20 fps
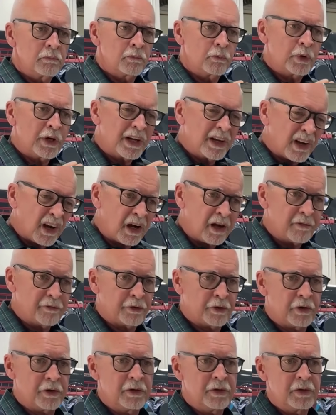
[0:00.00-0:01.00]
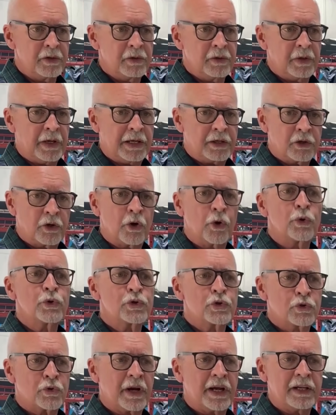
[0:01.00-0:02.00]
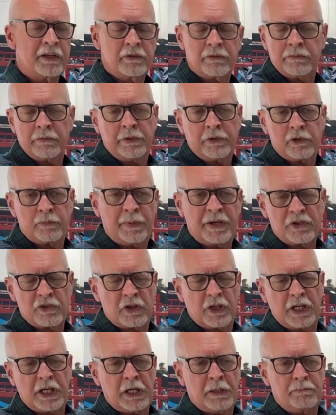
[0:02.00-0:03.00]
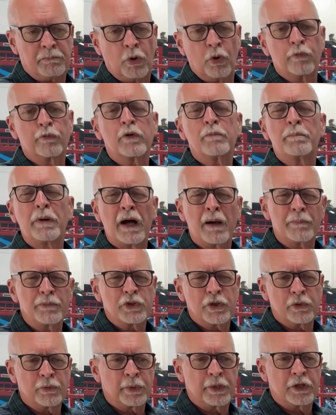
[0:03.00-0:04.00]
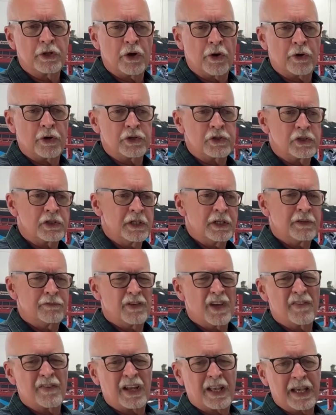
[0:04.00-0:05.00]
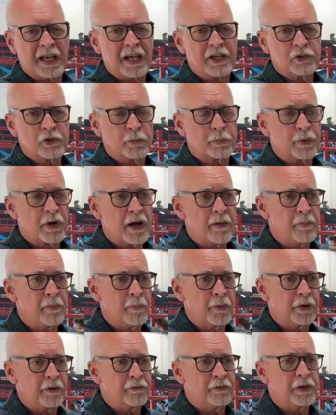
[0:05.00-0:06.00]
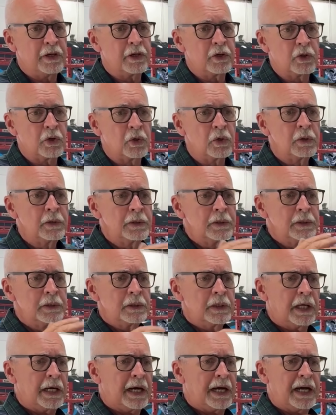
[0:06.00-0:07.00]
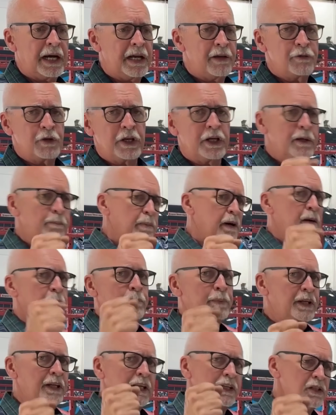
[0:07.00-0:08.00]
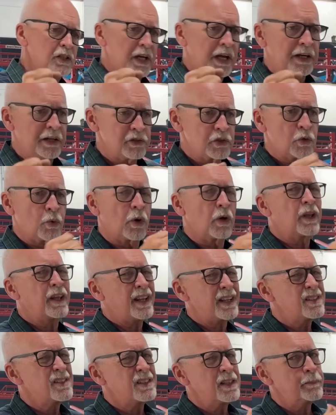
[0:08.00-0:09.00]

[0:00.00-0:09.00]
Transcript: recover and go straight, especially over bumps. You would notice if you have a caster problem on a vehicle, if you hit a bump, it gets kind of squirrely. That's